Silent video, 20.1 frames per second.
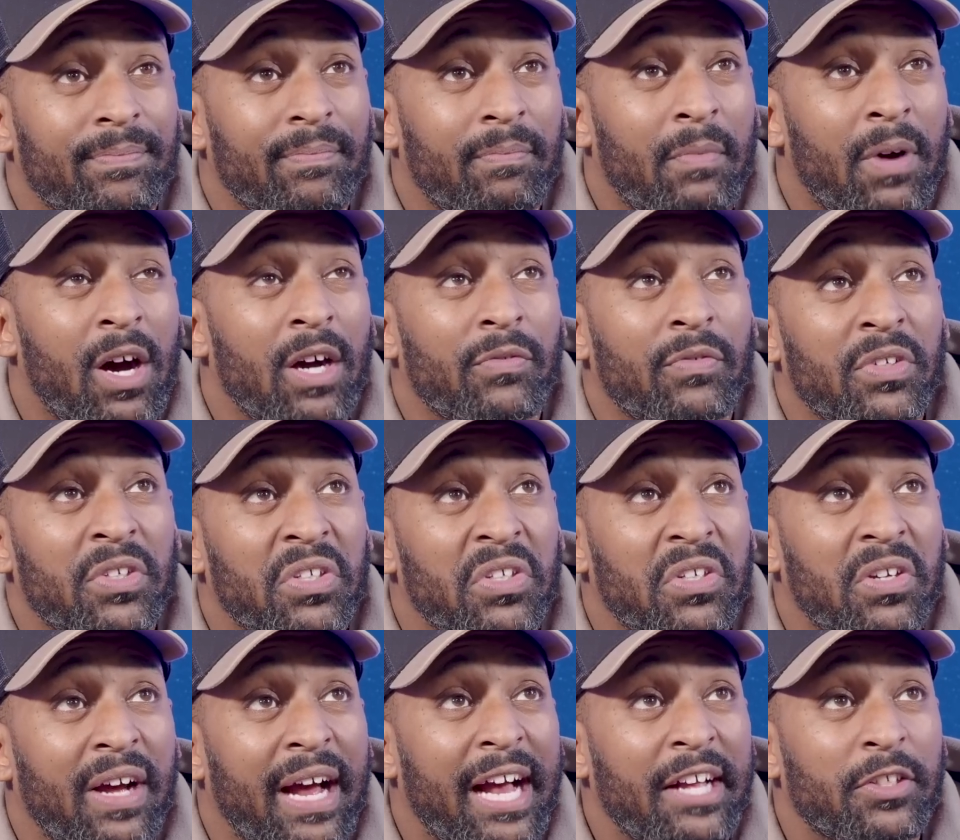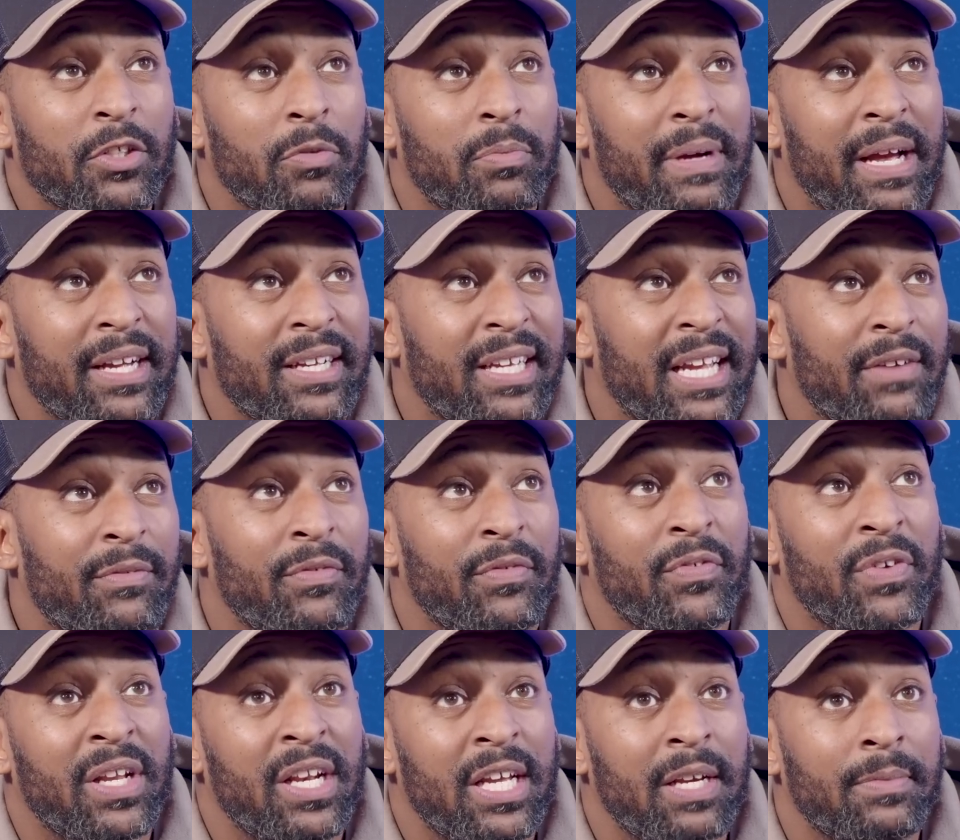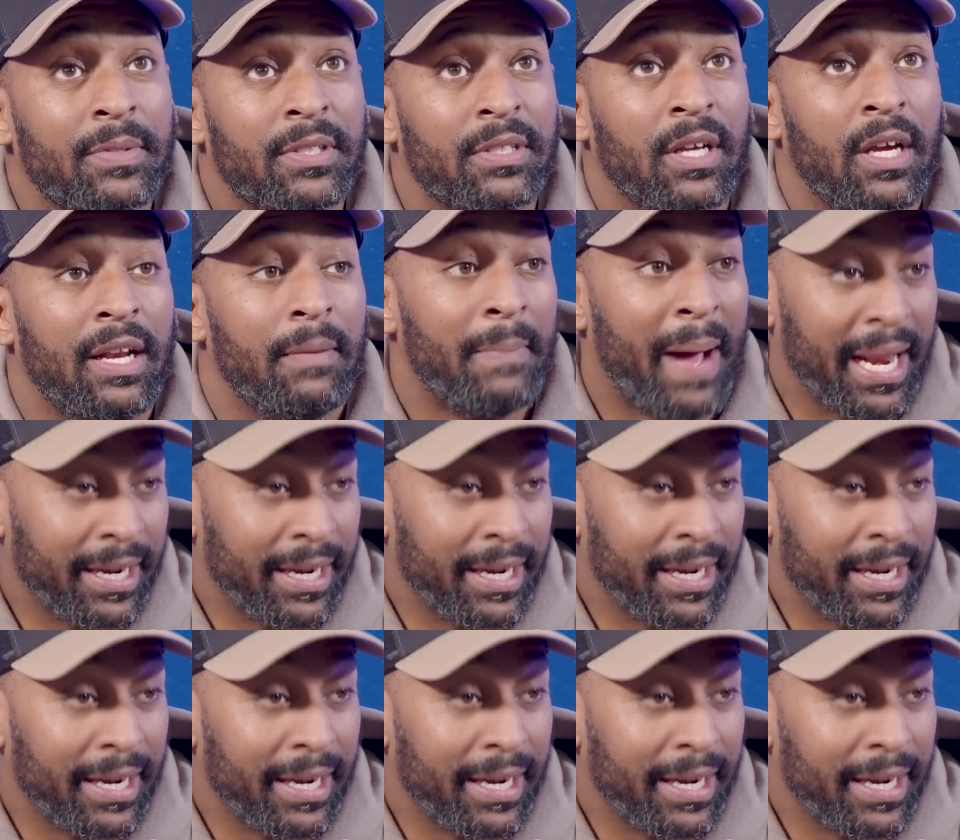Mark Viduka, Hasselbaink, Kevin Phillips, by the way,